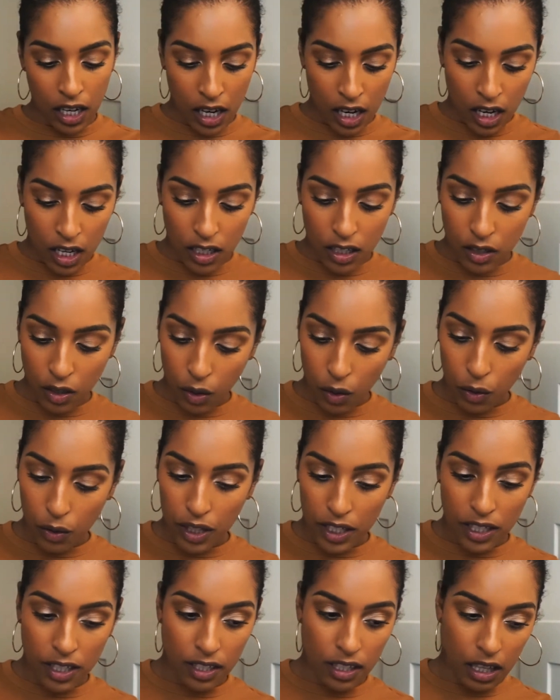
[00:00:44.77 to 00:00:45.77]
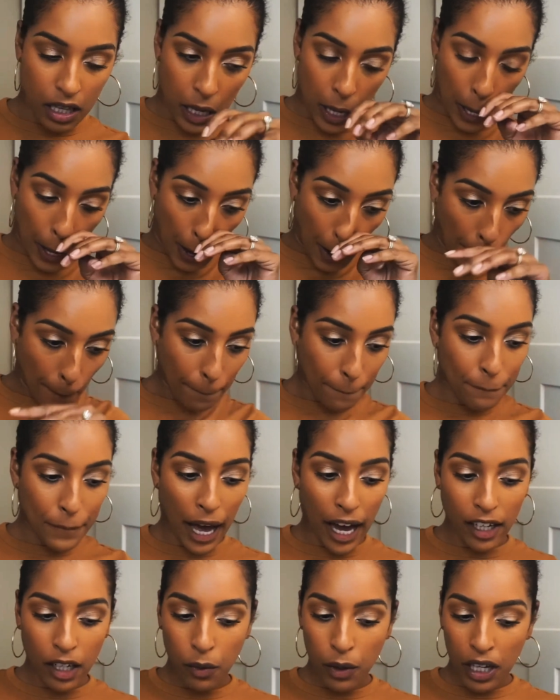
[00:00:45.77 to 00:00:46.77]
So this is the
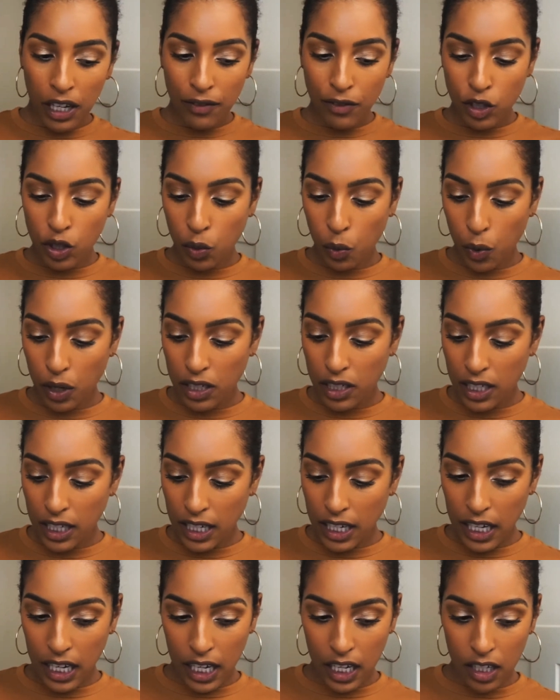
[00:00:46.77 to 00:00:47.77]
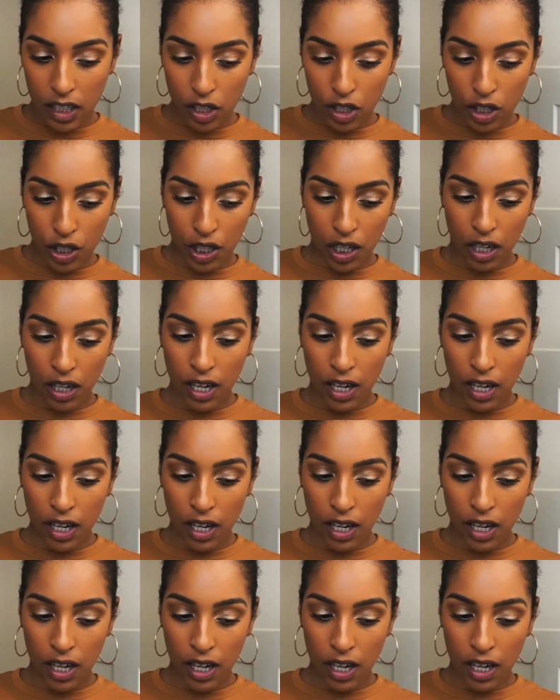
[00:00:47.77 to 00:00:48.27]
Body Wave 20-inch